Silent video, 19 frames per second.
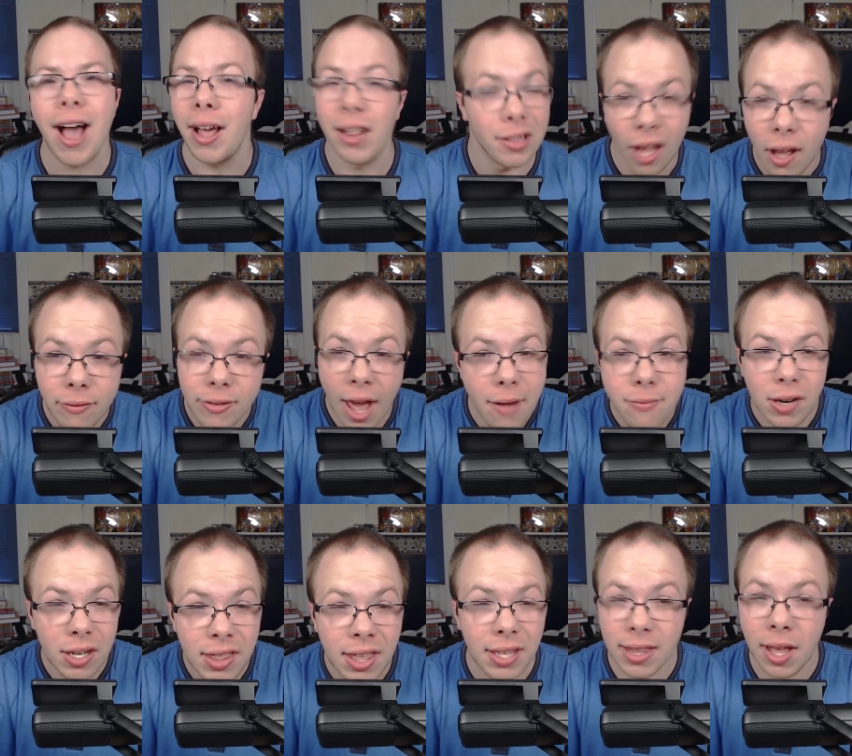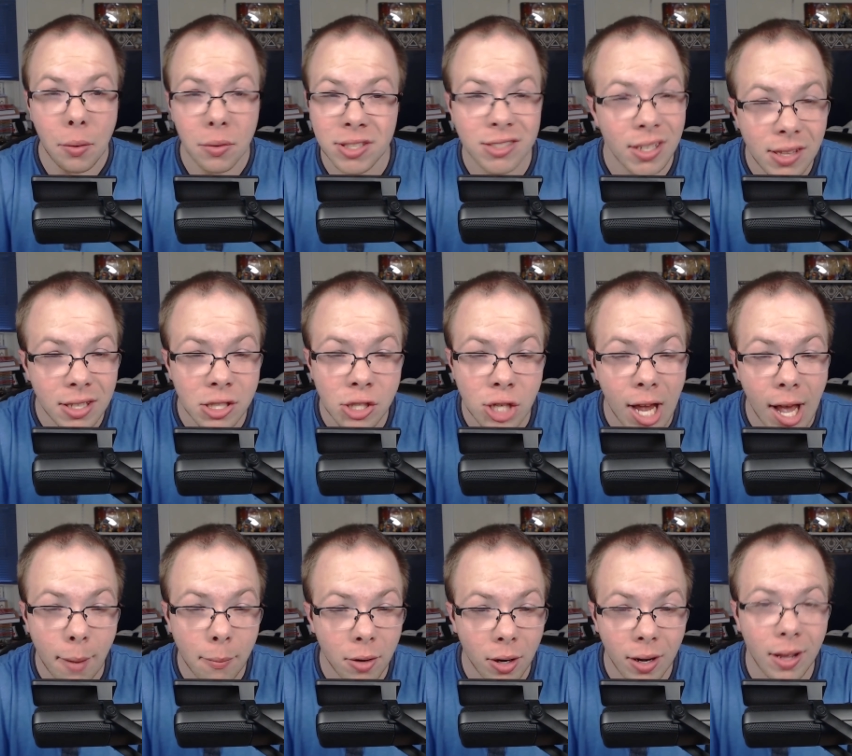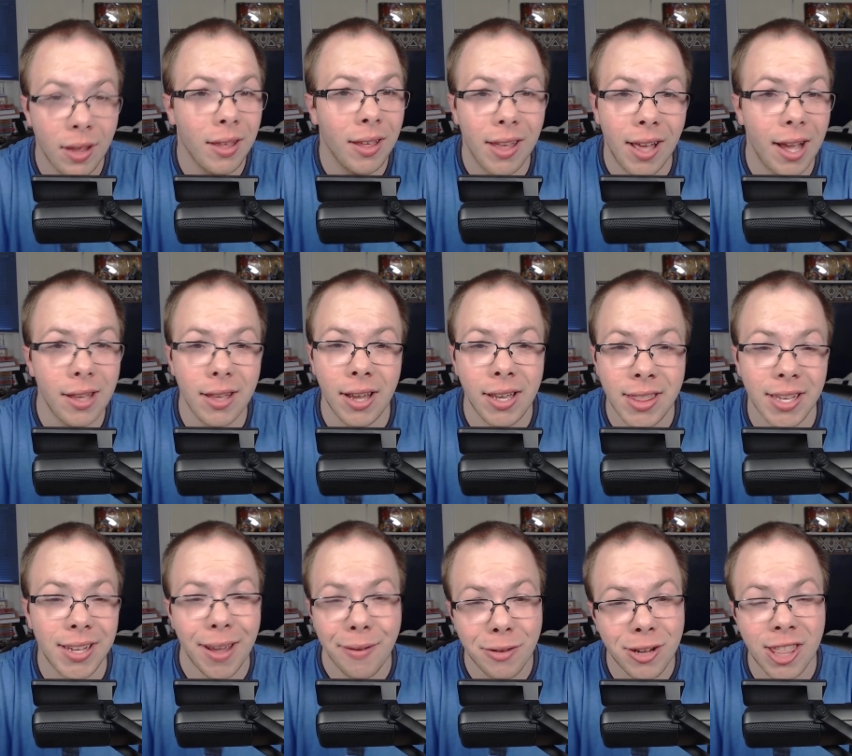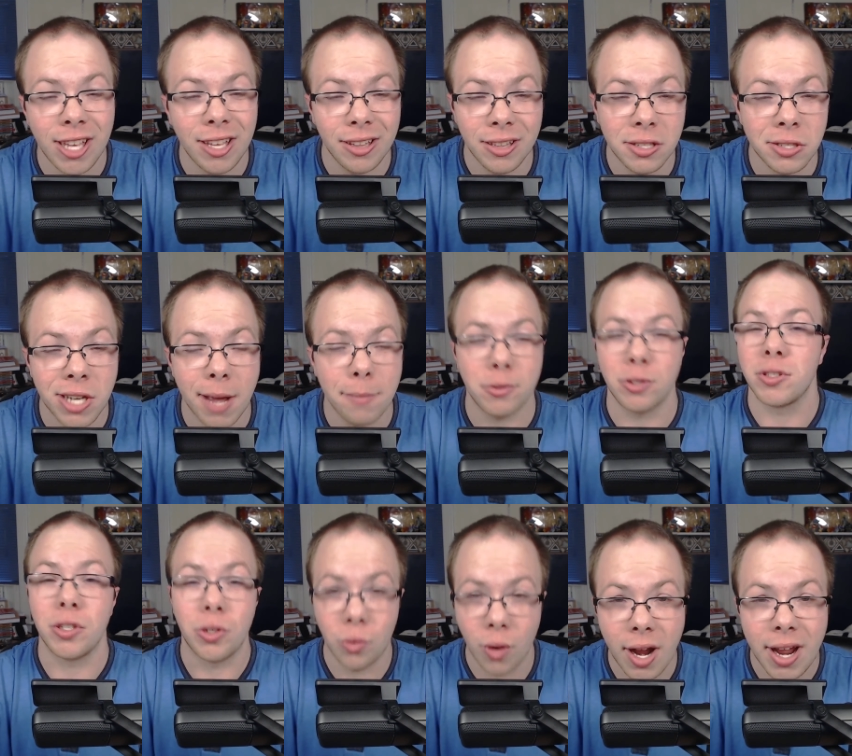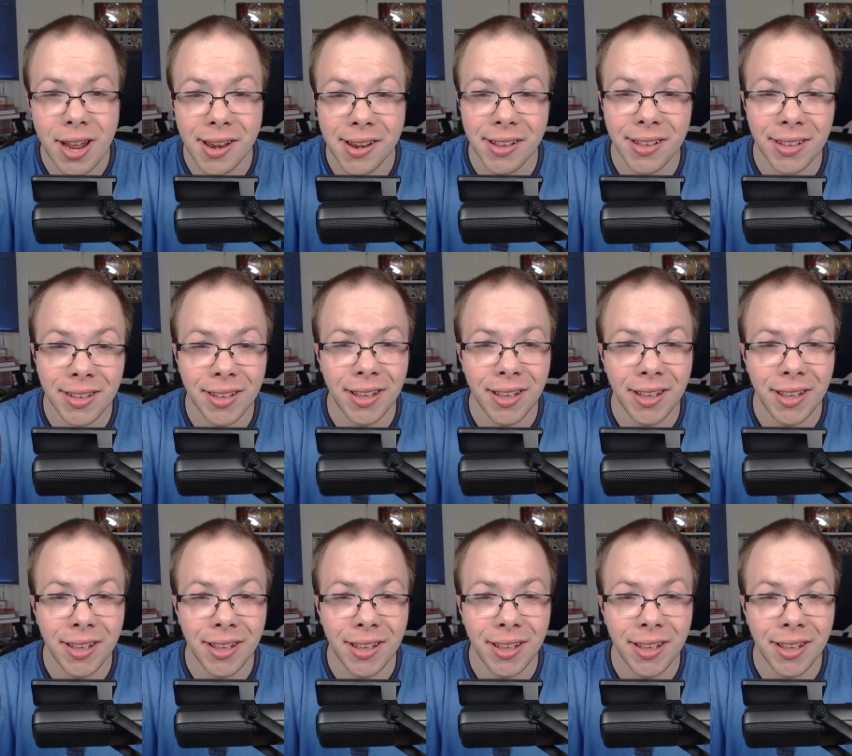I loved everything that was in this chapter. I, I think everything in this chapter is great.